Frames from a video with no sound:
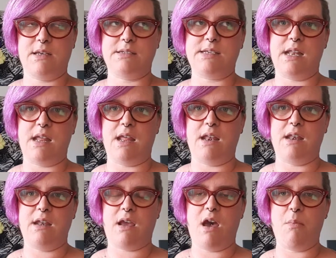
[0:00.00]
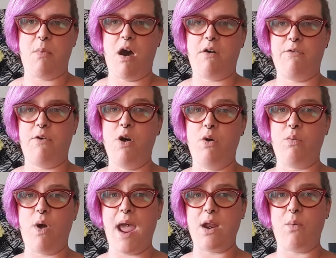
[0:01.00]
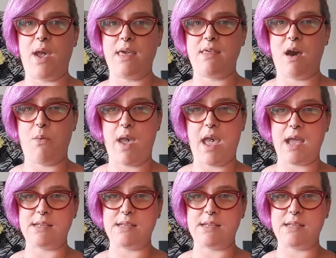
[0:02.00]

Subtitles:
didn't come off right away that way.